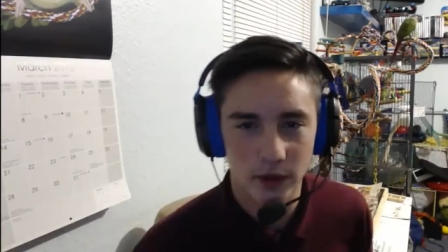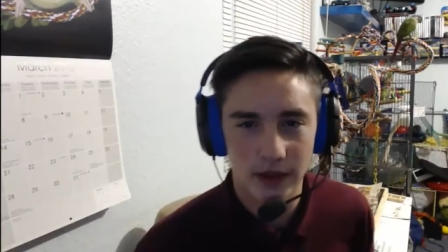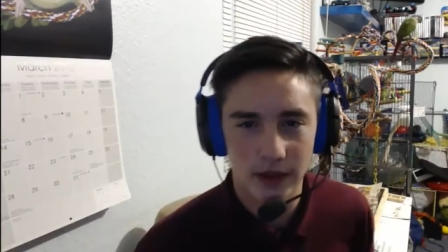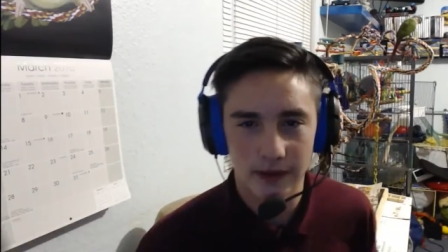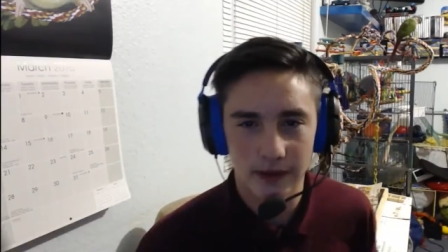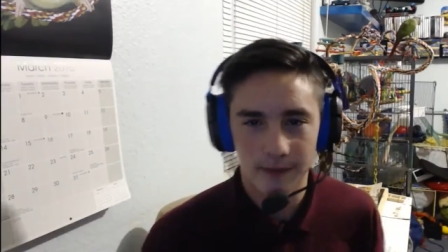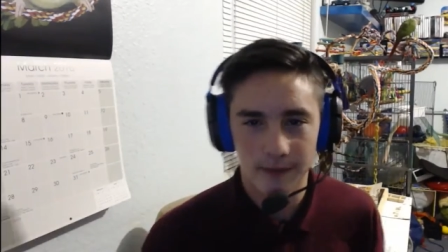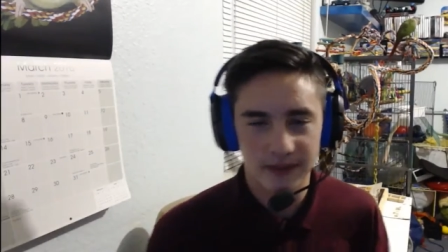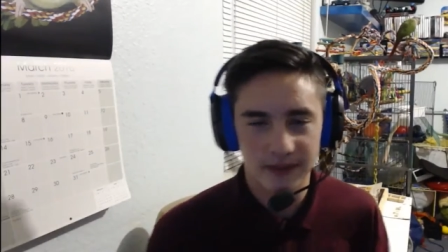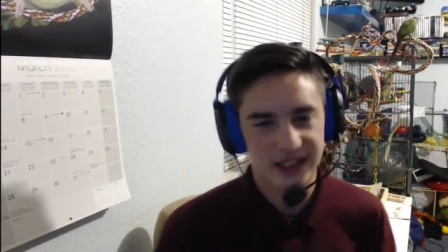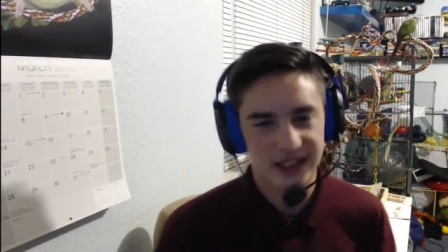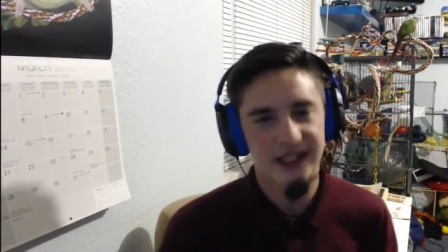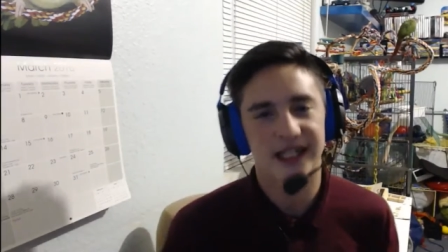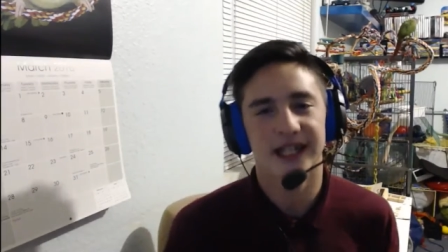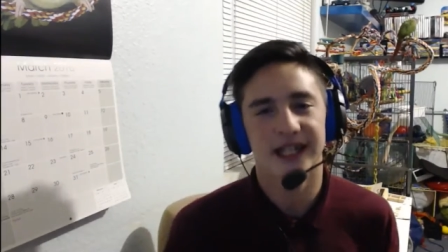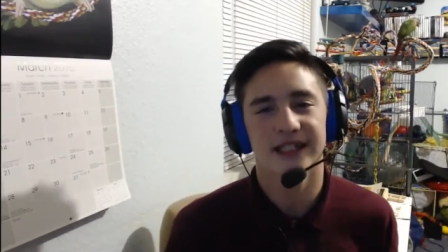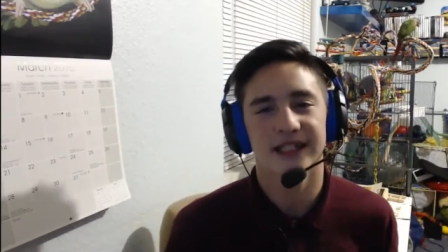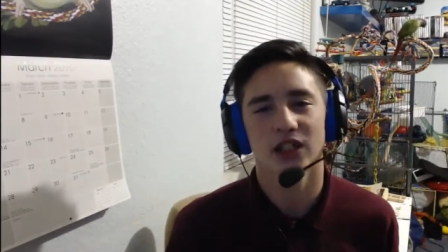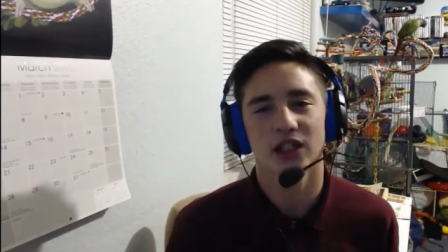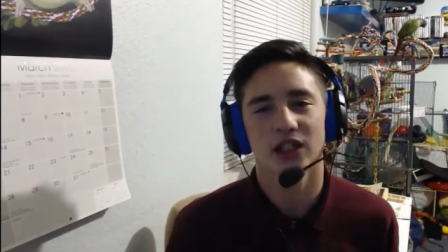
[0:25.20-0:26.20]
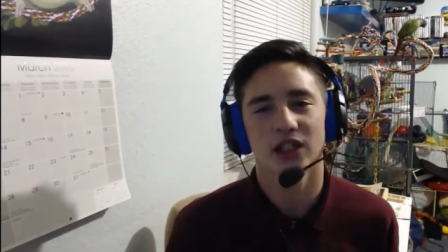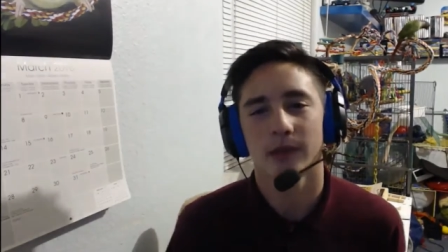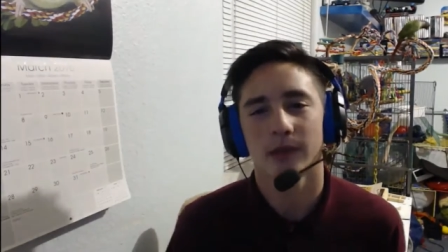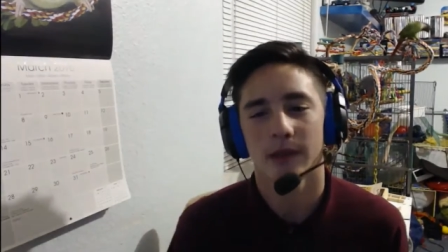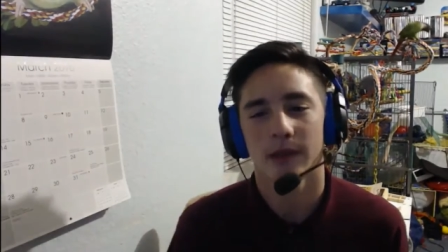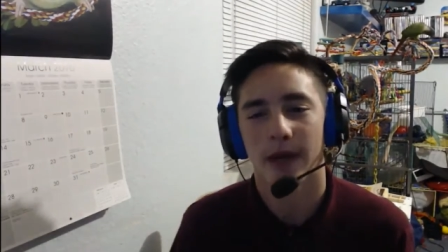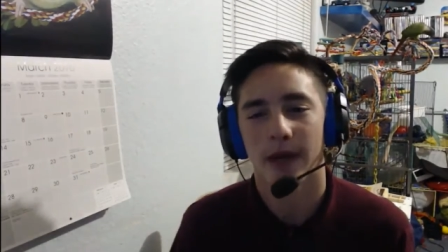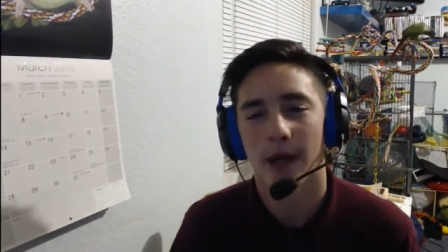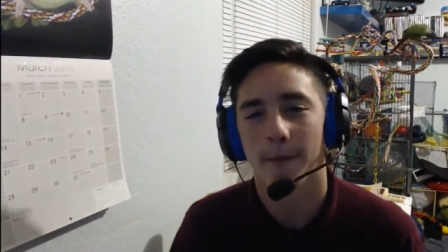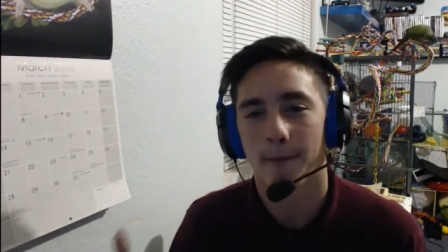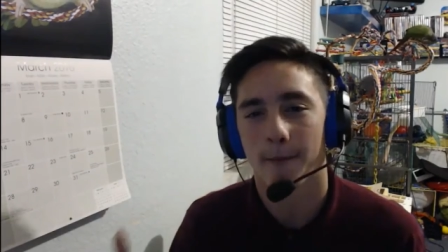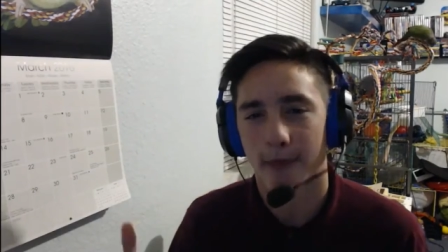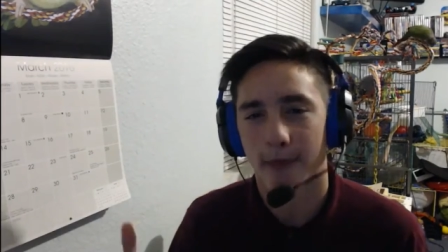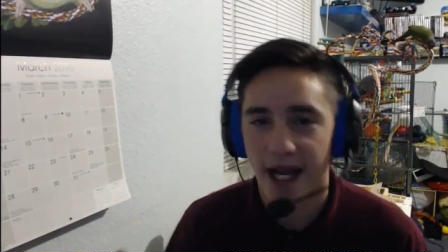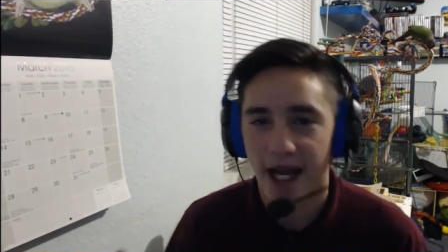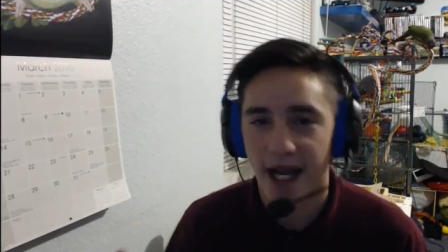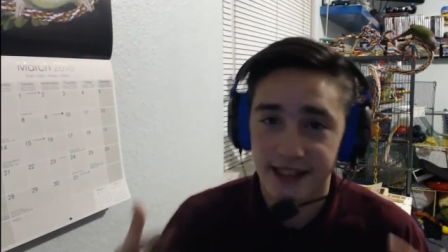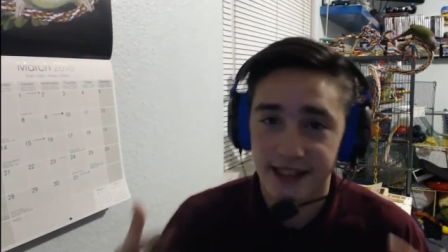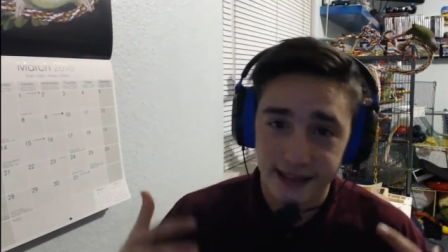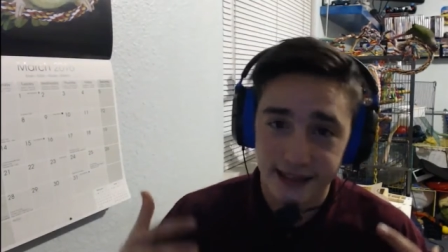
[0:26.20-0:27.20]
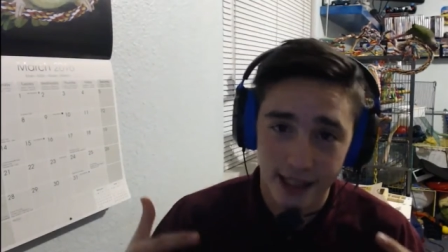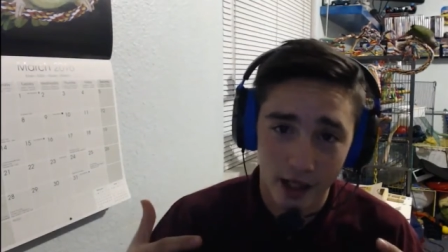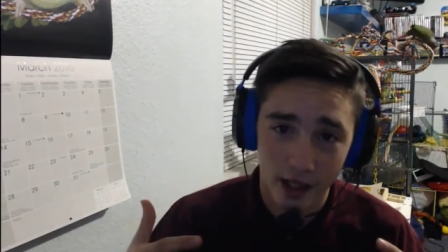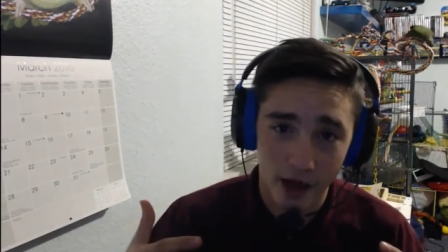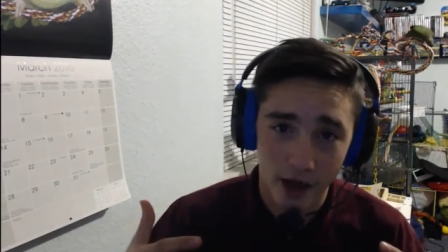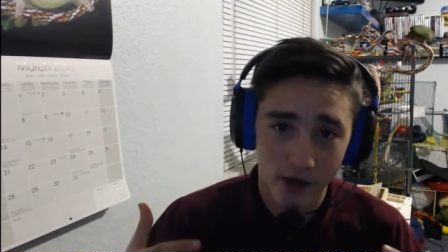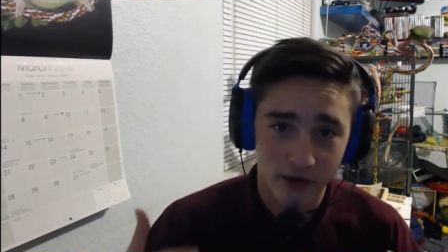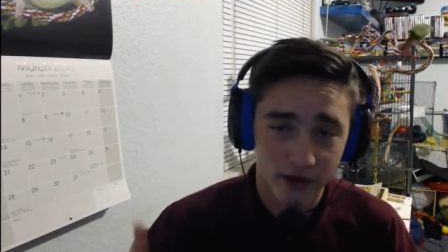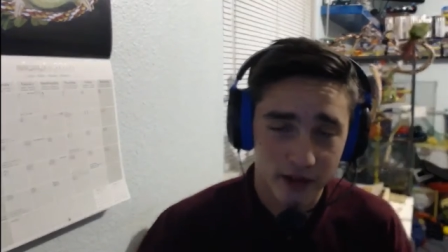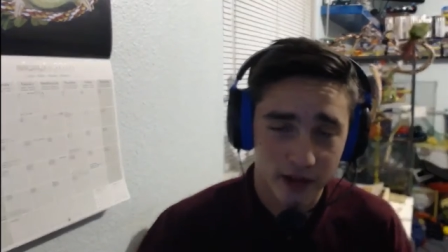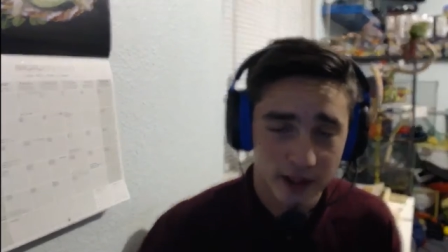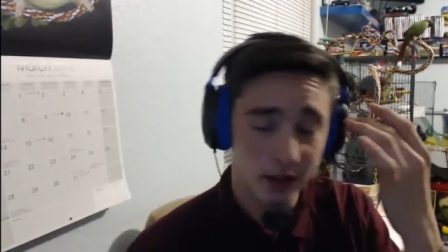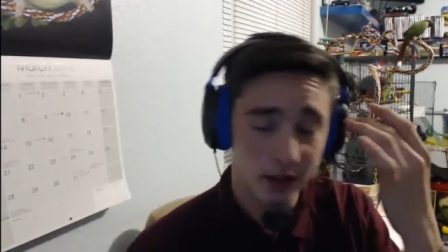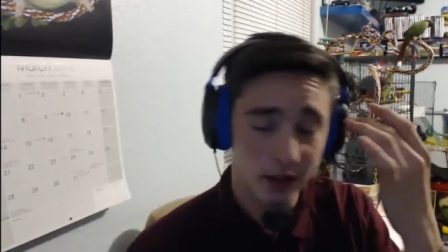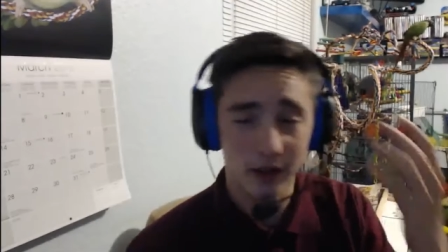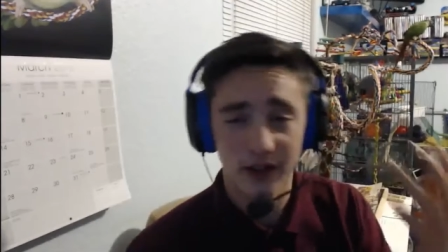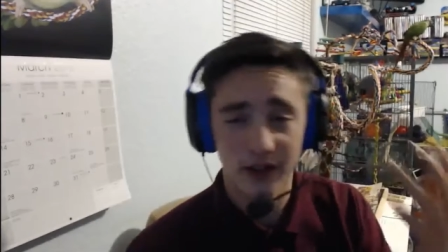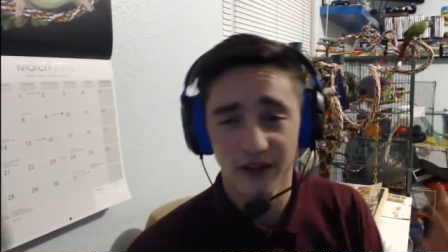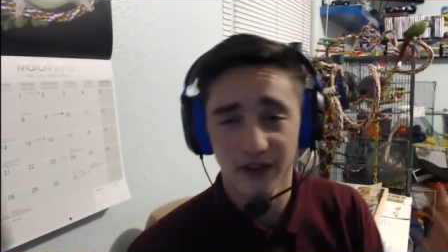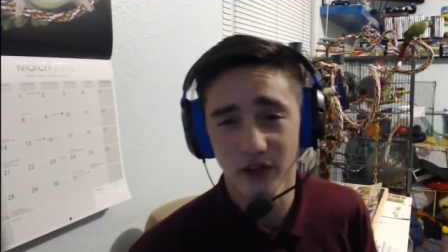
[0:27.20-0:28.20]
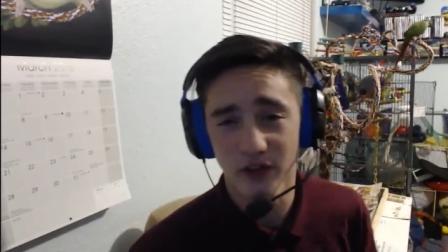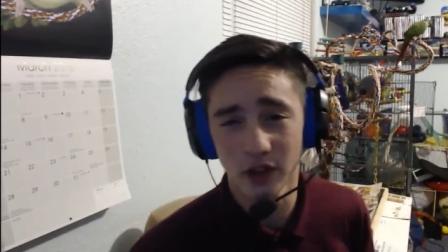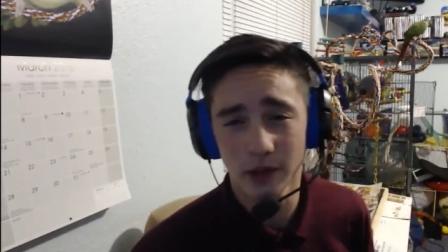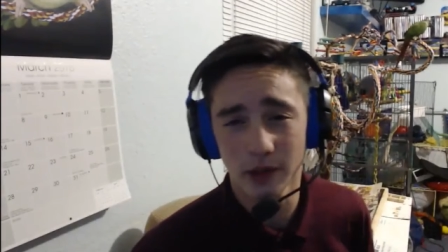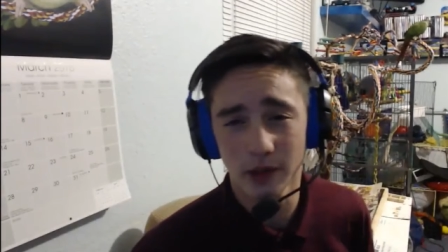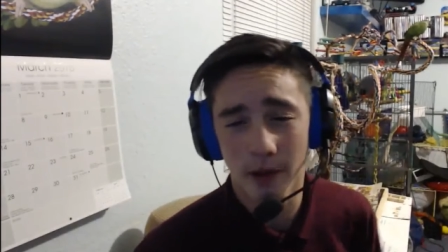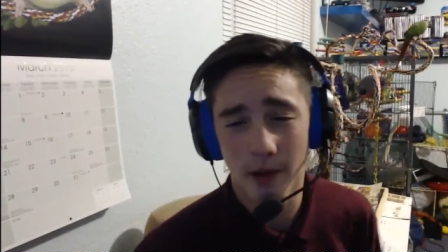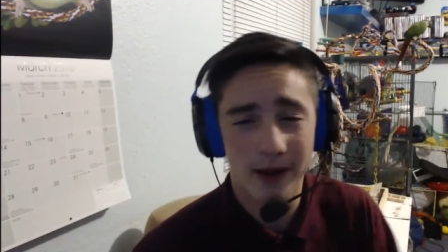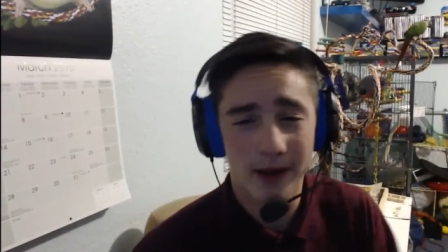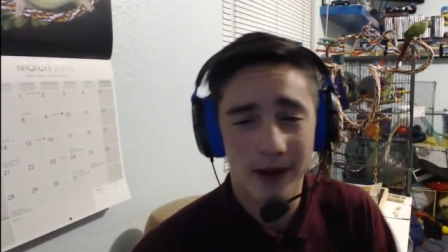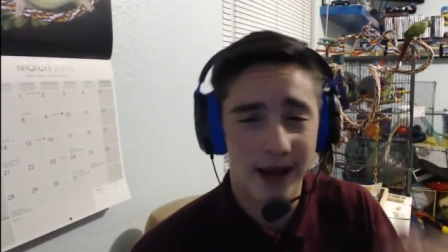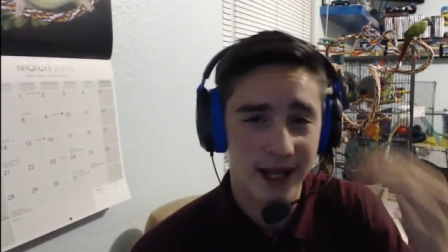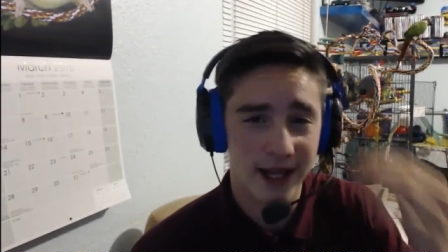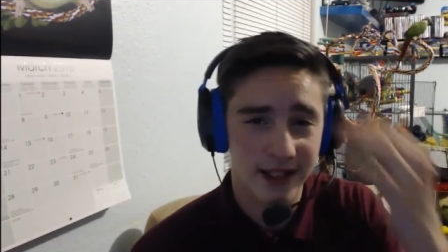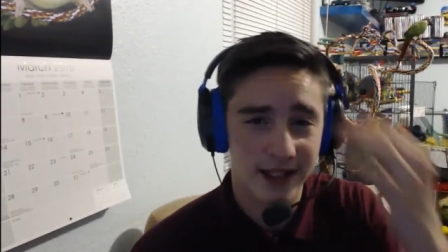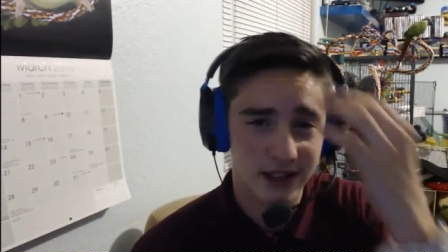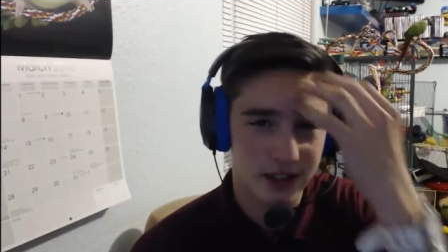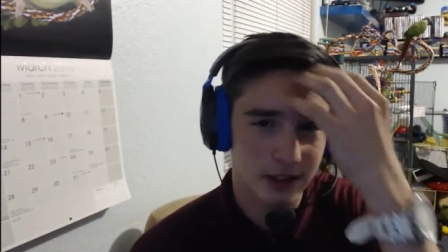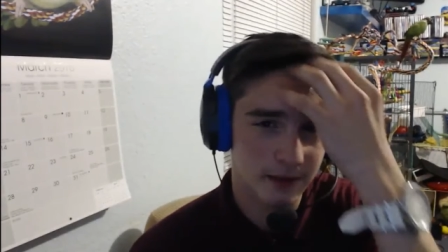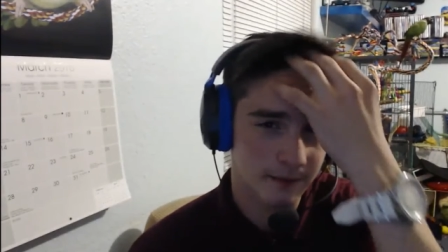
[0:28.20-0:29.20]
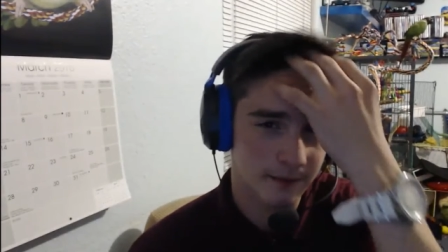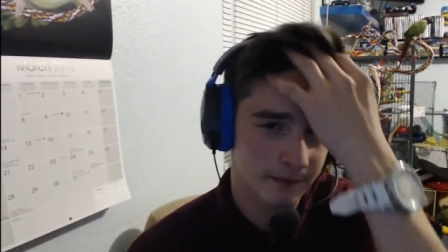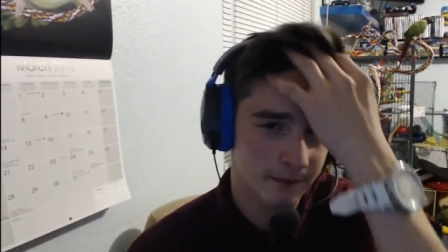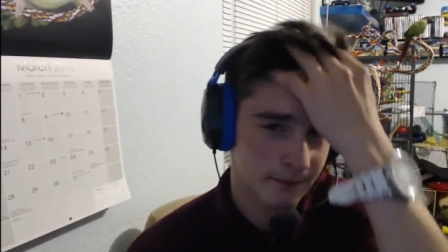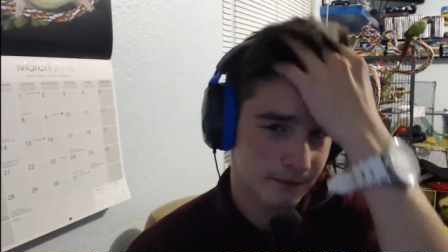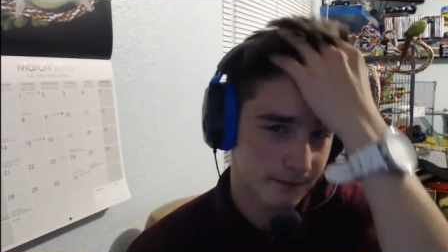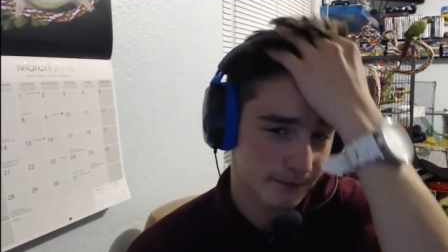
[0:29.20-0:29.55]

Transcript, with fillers: real, let me tell you guys a little bit about myself. Don't get fooled by my handsome